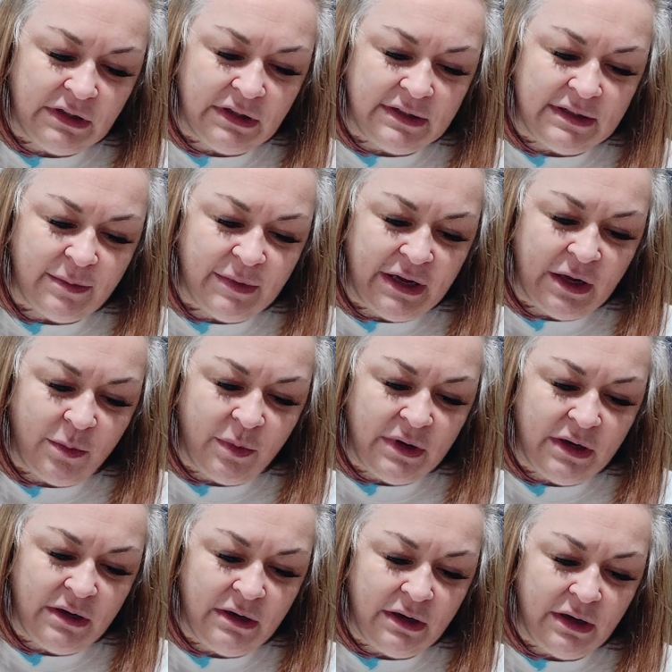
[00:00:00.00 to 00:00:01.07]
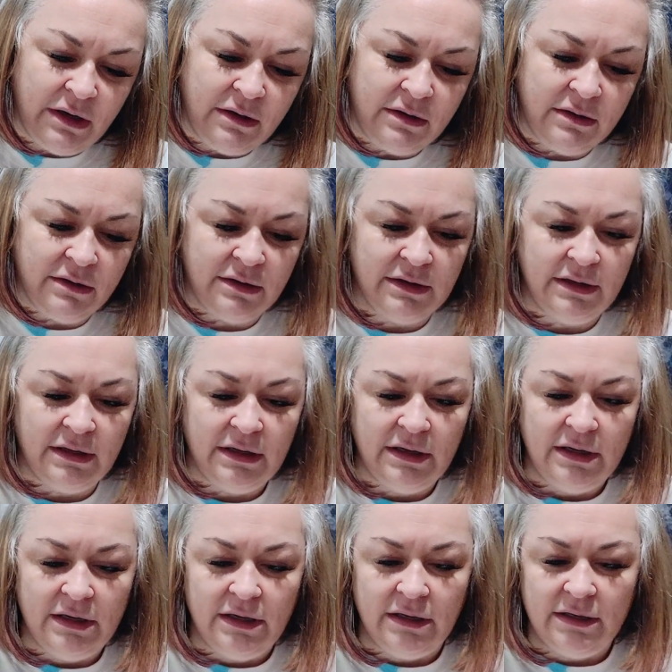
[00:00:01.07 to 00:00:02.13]
Because I'm happy. Yeah.
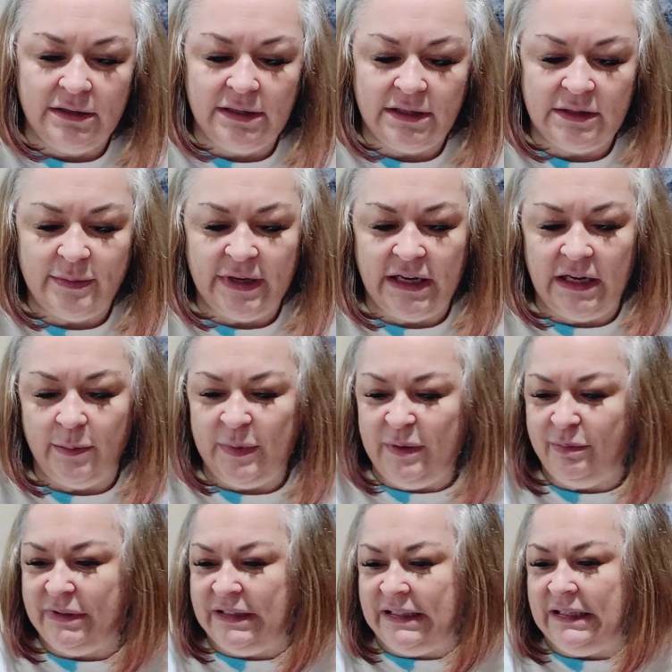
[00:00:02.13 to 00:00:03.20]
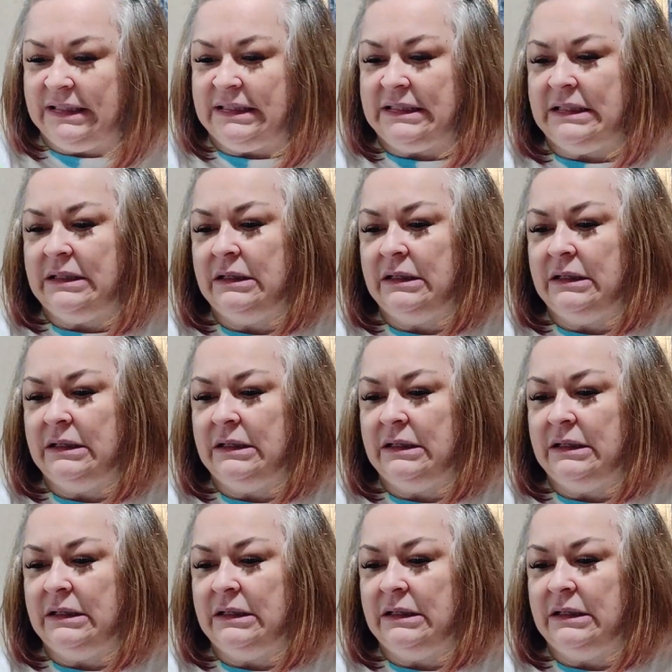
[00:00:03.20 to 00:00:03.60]
Because that's my happy place.